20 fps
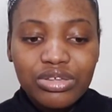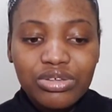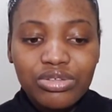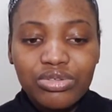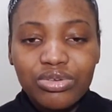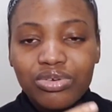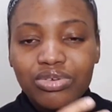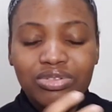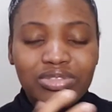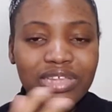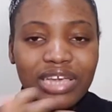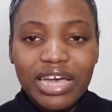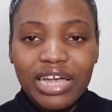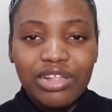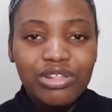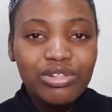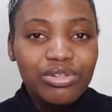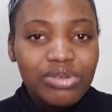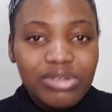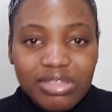you know they
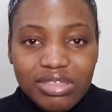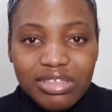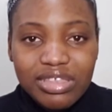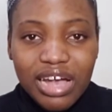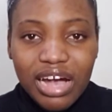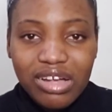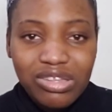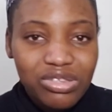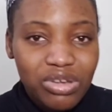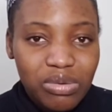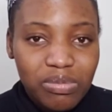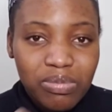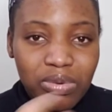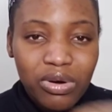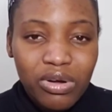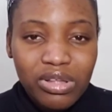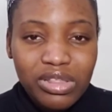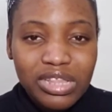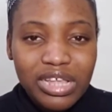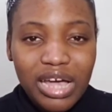are looked down
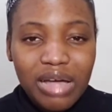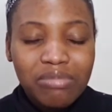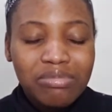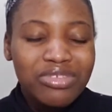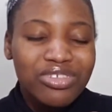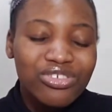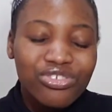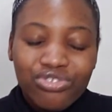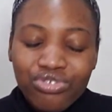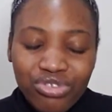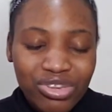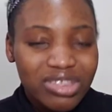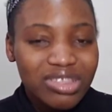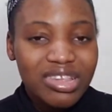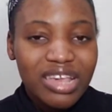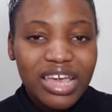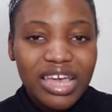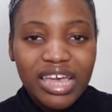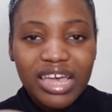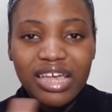upon, they are
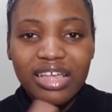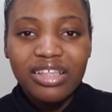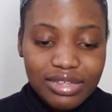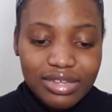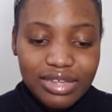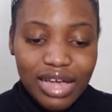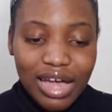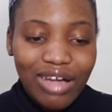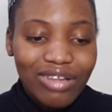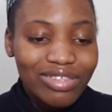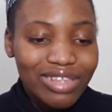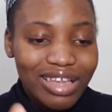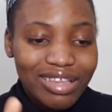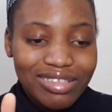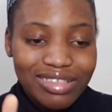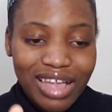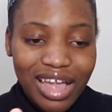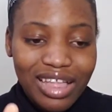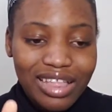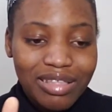mistreated. I
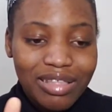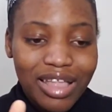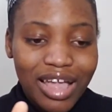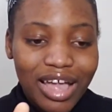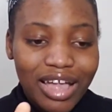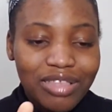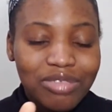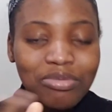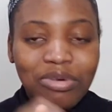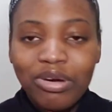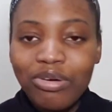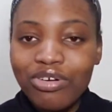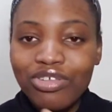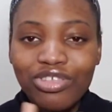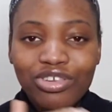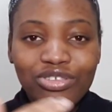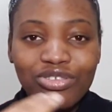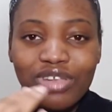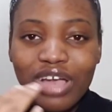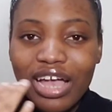understand that. Well,
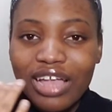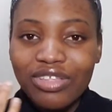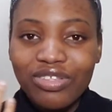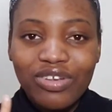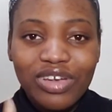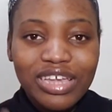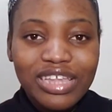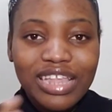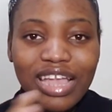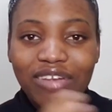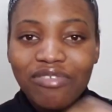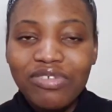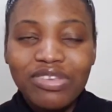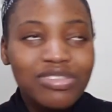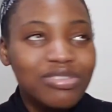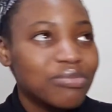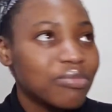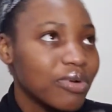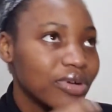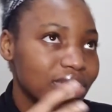it was also annoying. Every
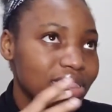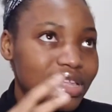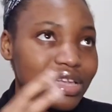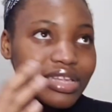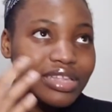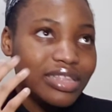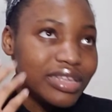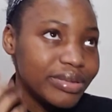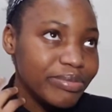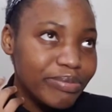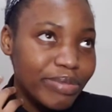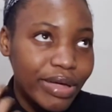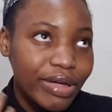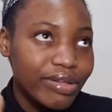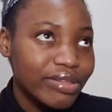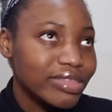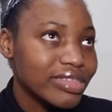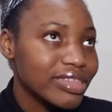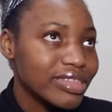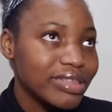small thing, the
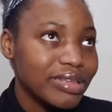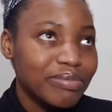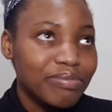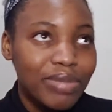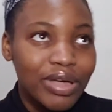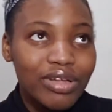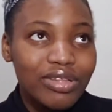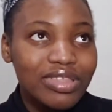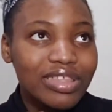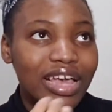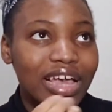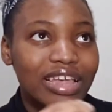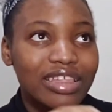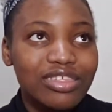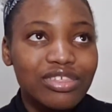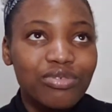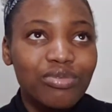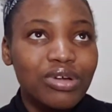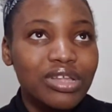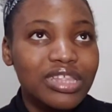belt, the
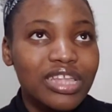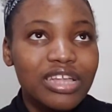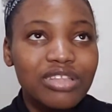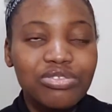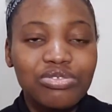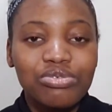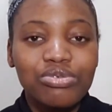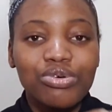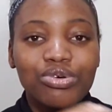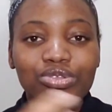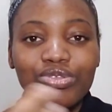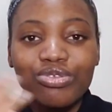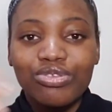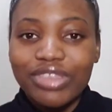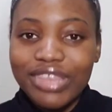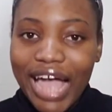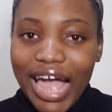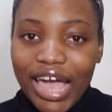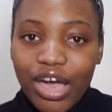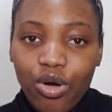belter. She wanted to go to
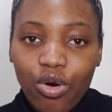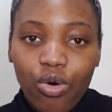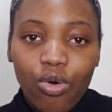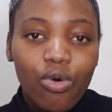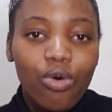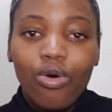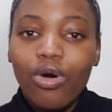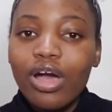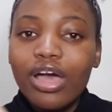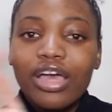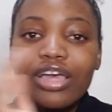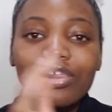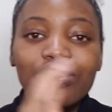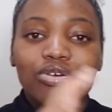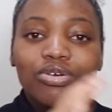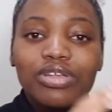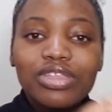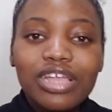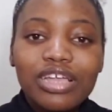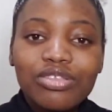Tycho.
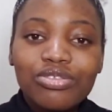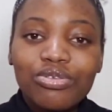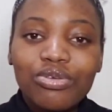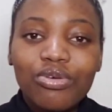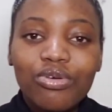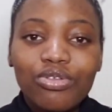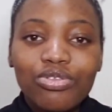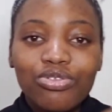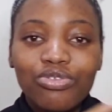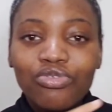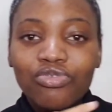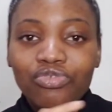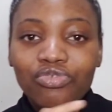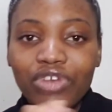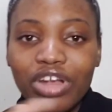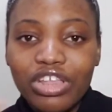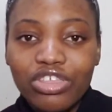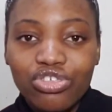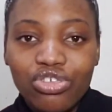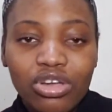She wanted to go to
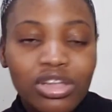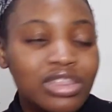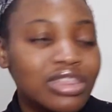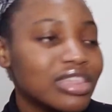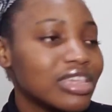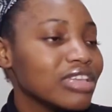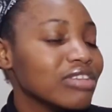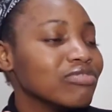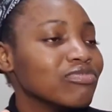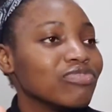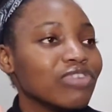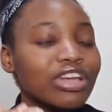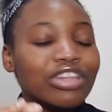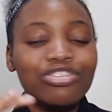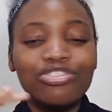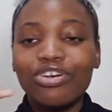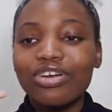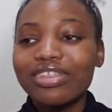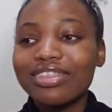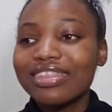Fred Johnson.
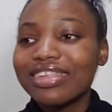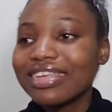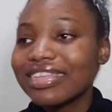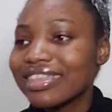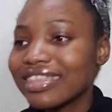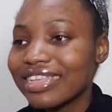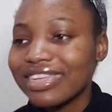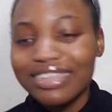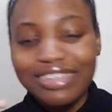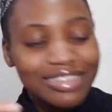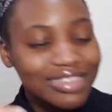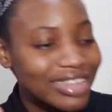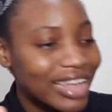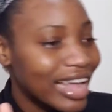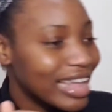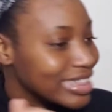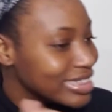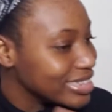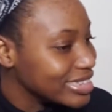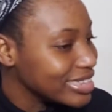Fred Johnson, this,
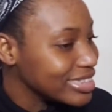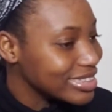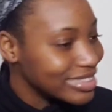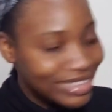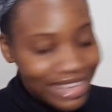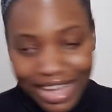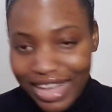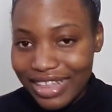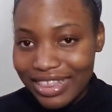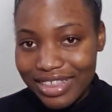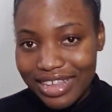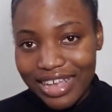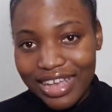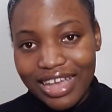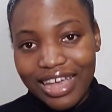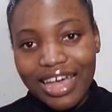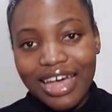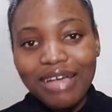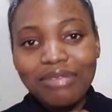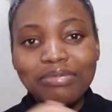that, this, that.
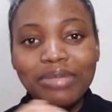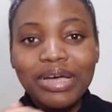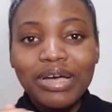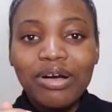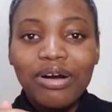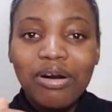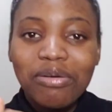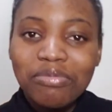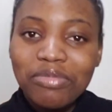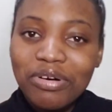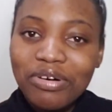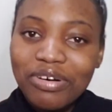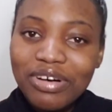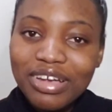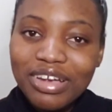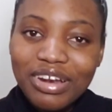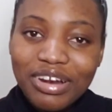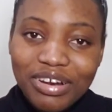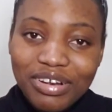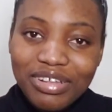I'm like, come
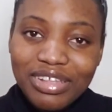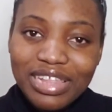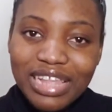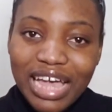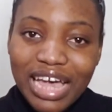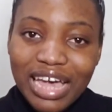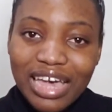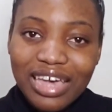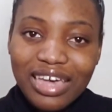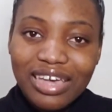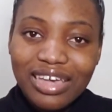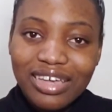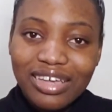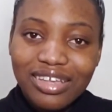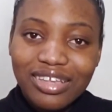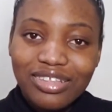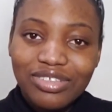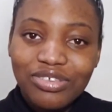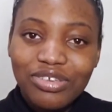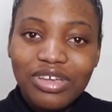on, girl.
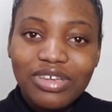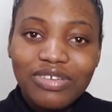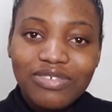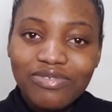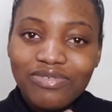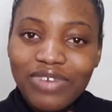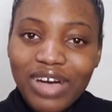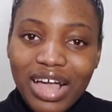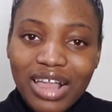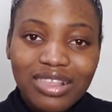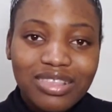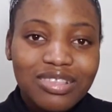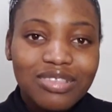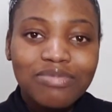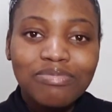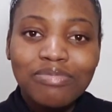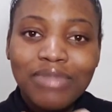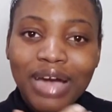Like, in fact,